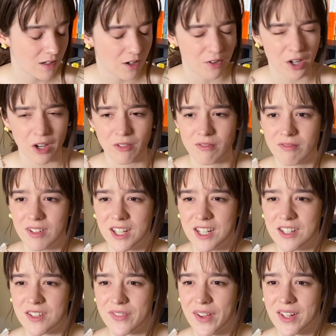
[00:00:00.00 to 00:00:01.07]
oh no, it
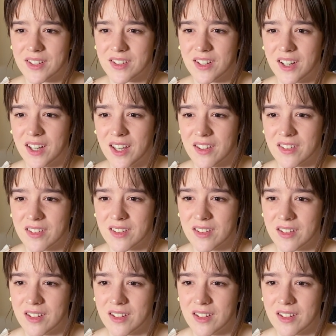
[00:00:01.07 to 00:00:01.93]
is fantasy, I guess.